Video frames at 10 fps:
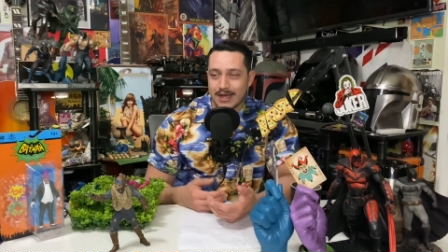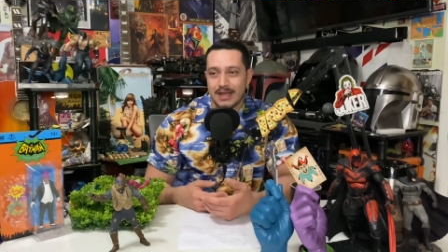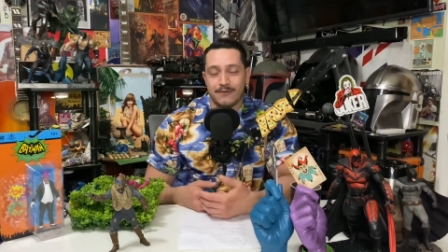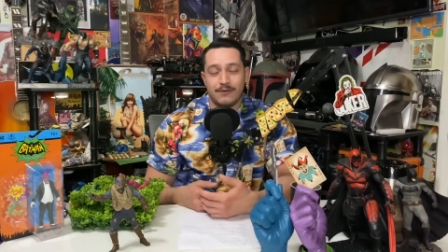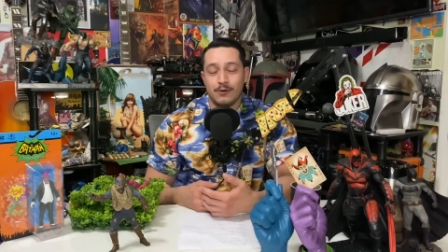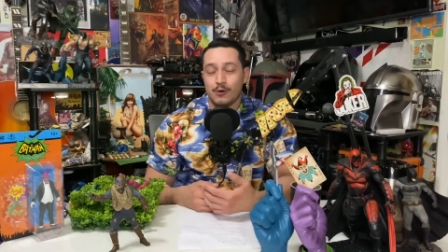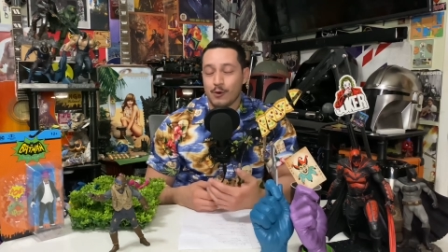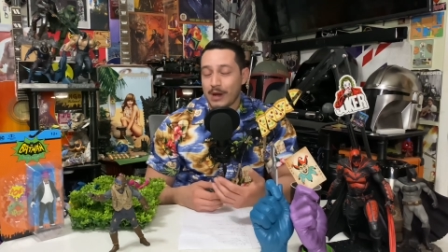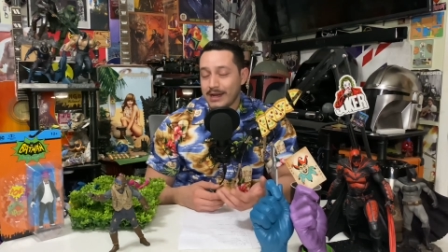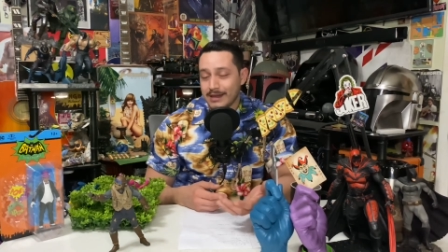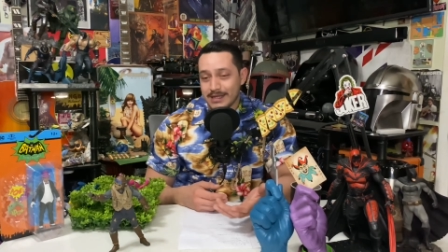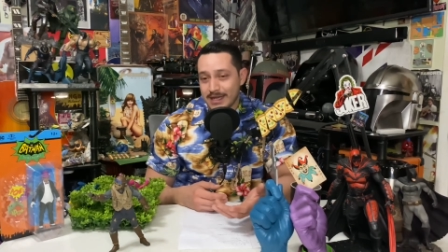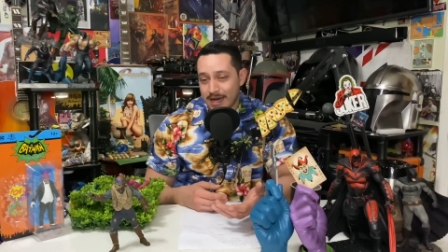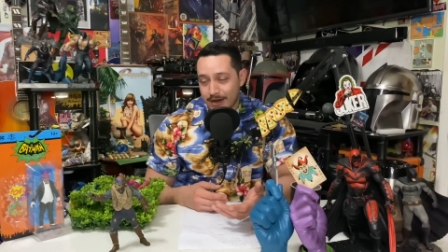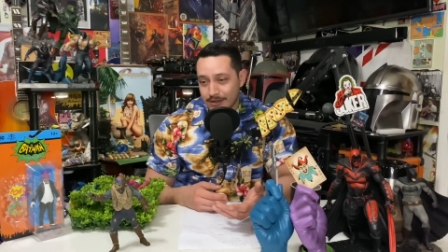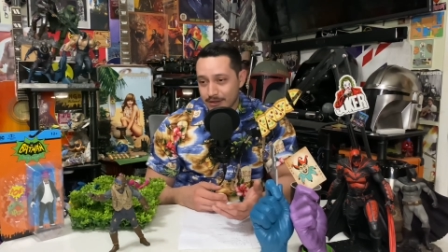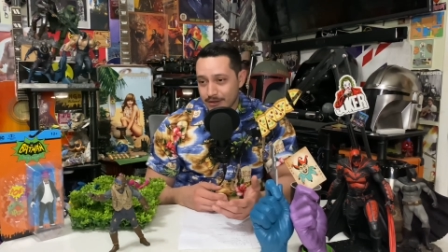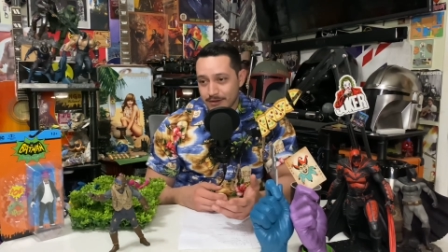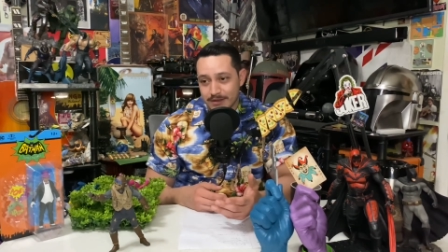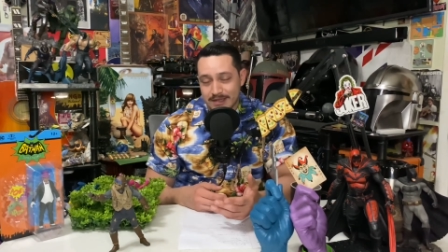If you created this
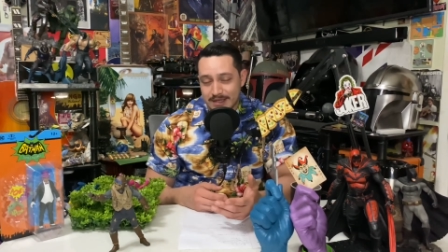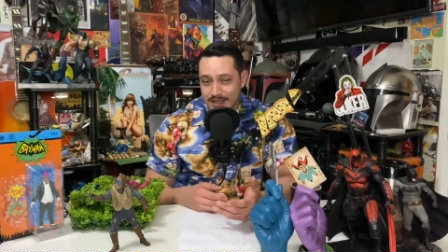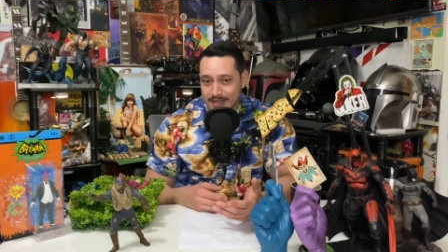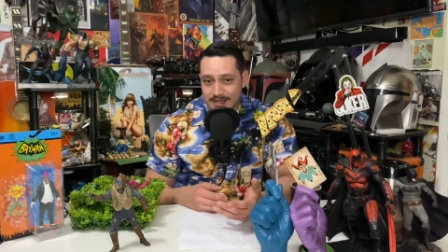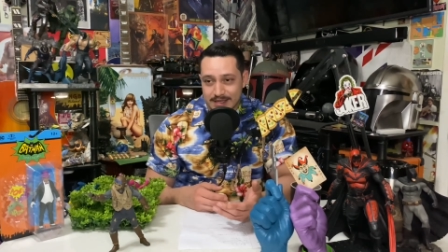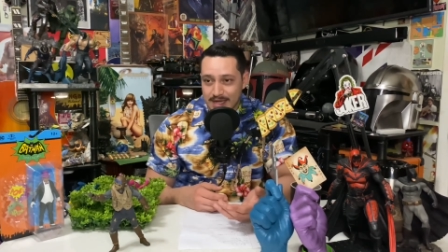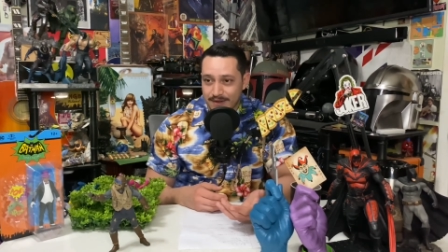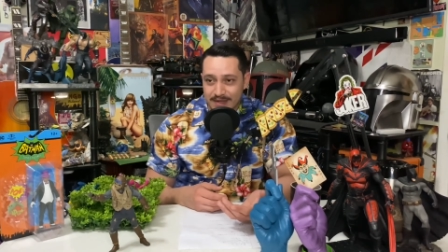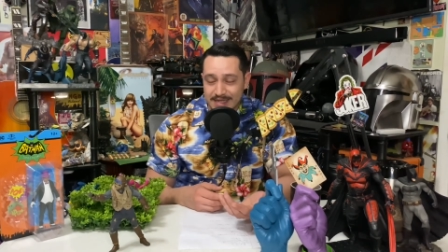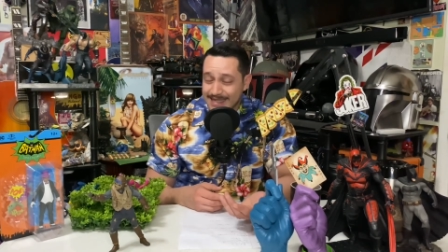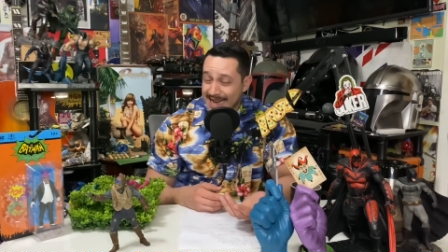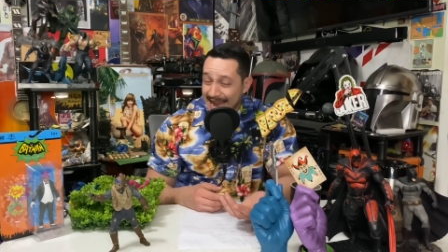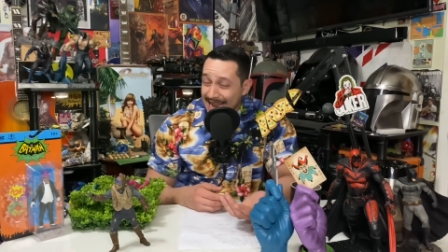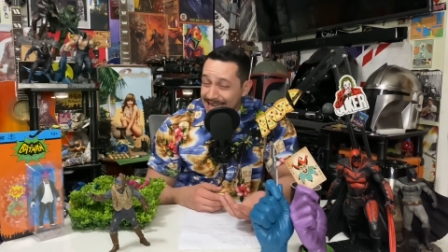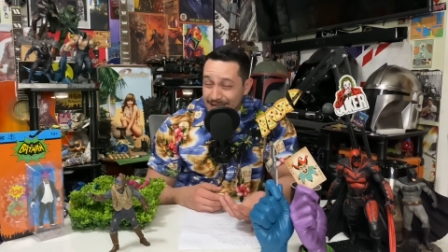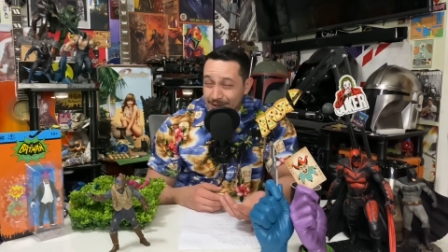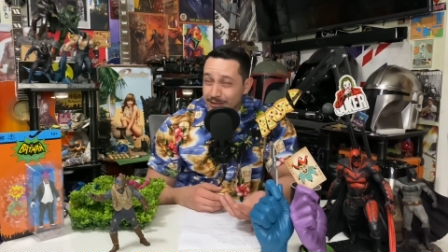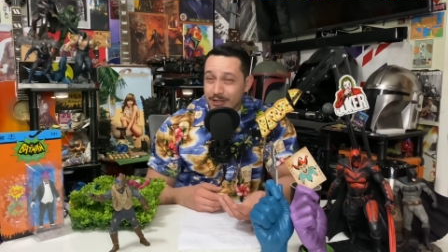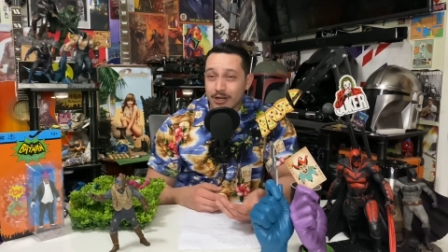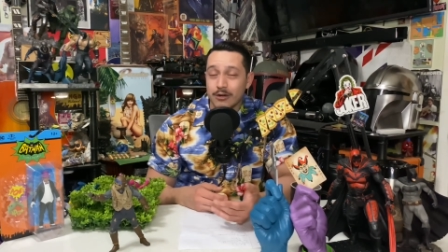character six, seven, ten years
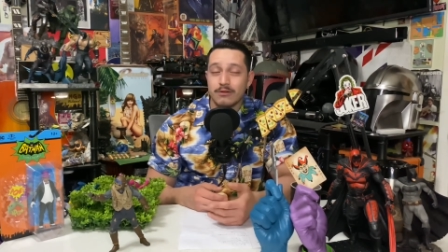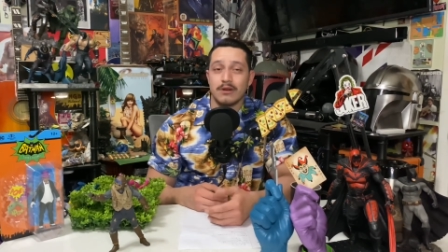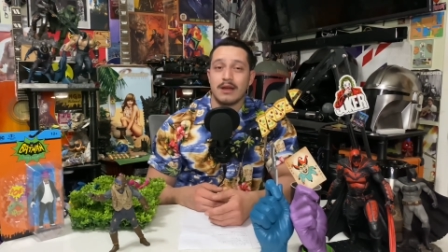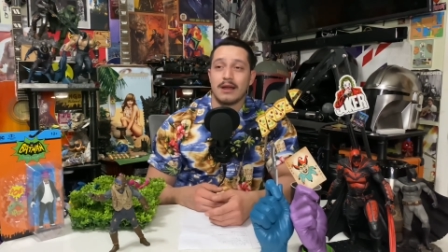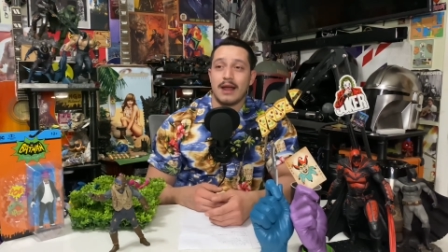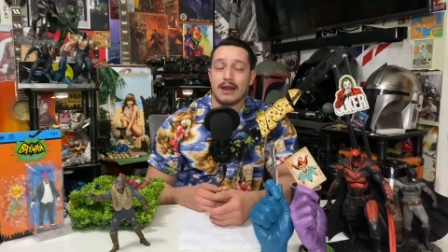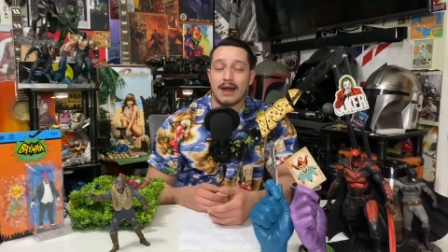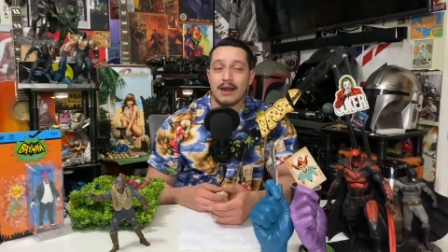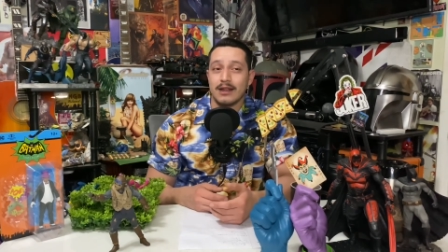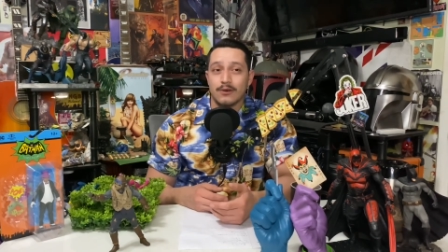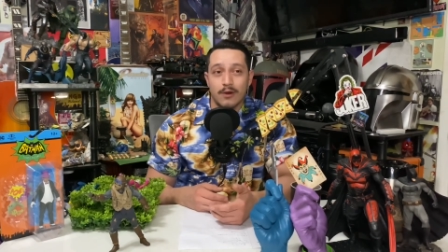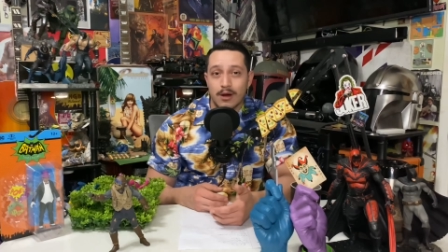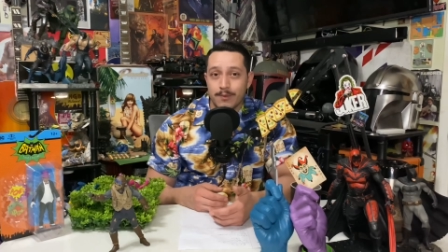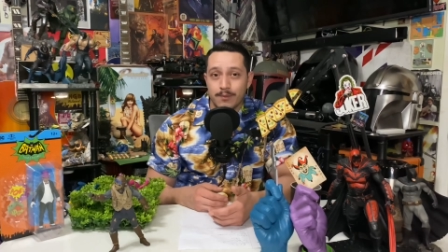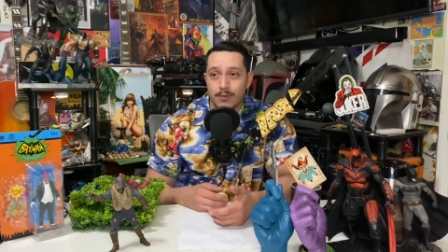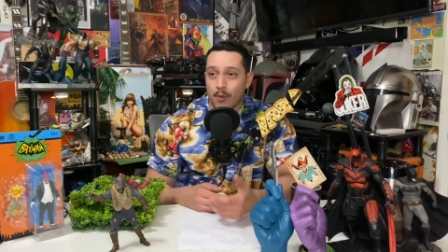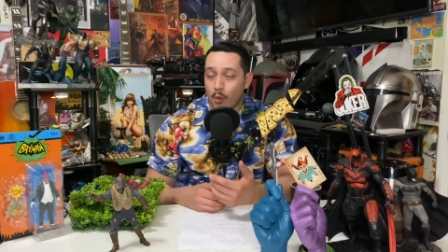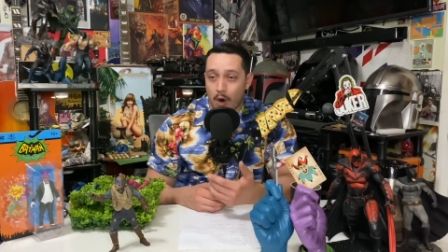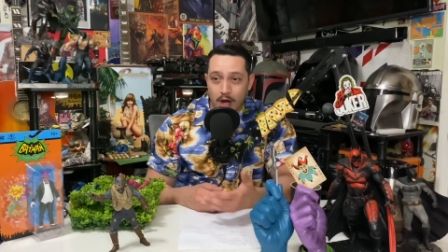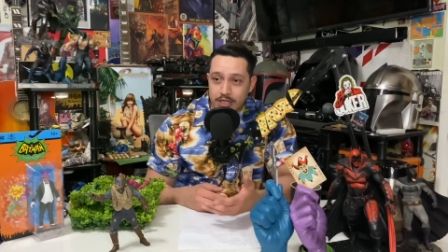ago, and I didn't grow up
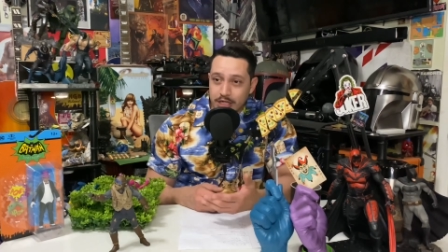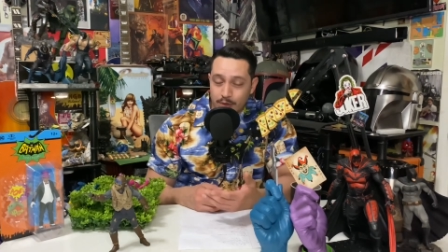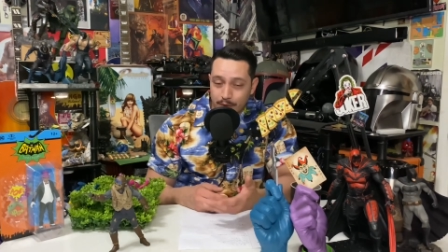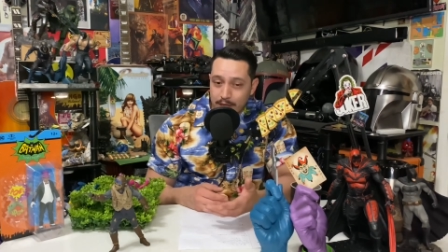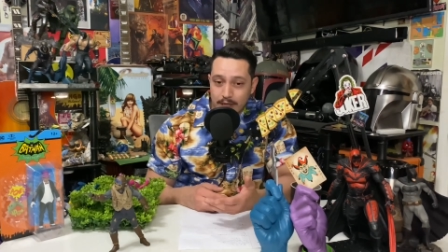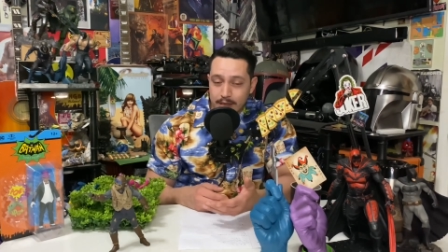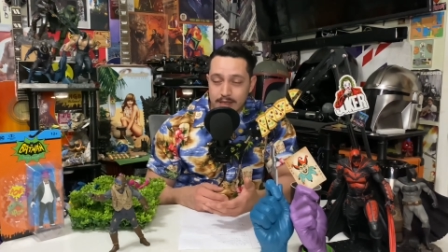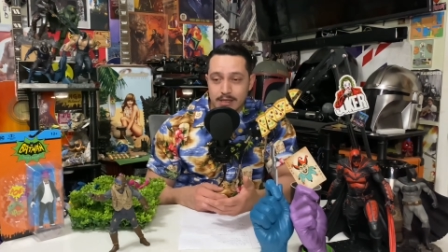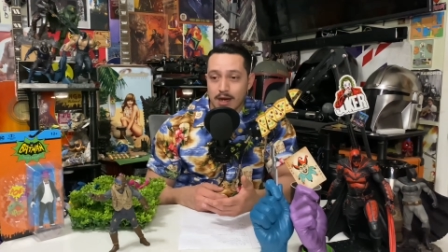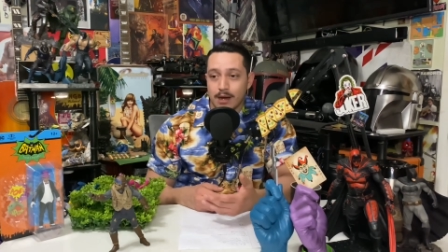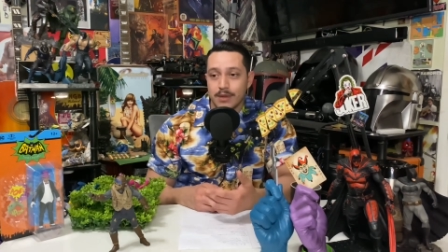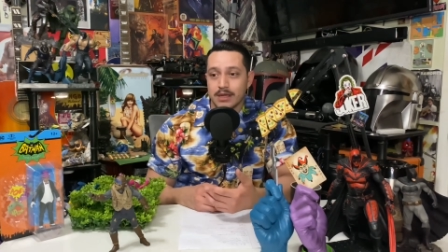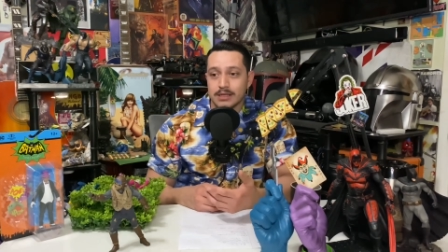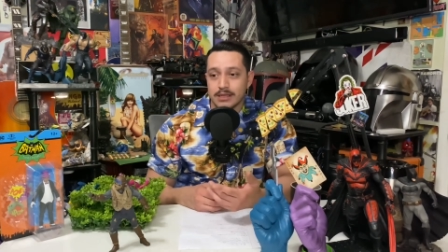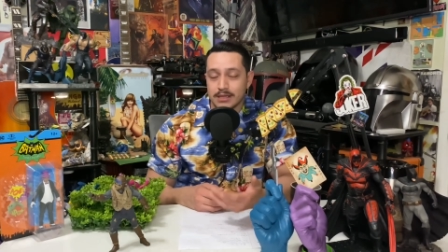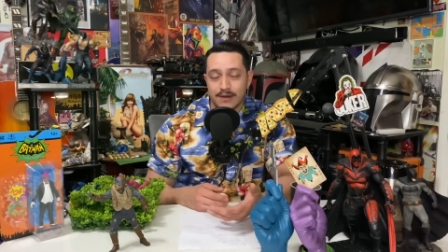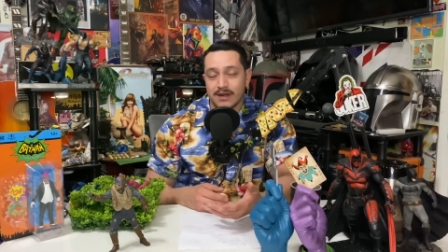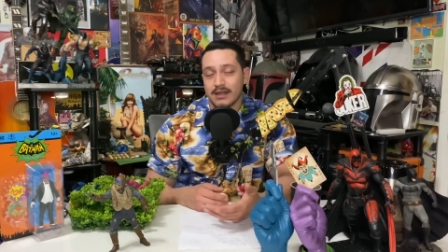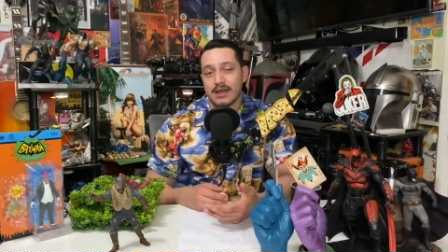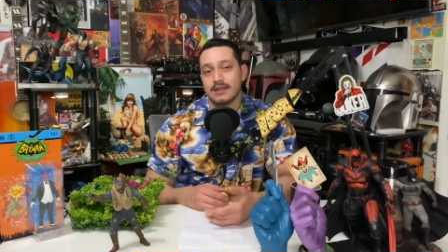watching, reading these comics and stuff
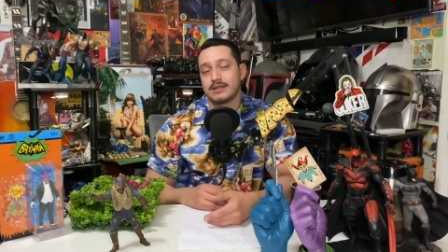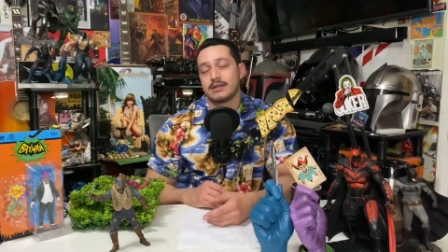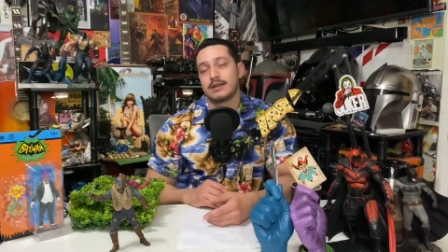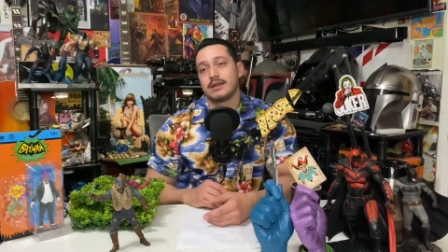like that,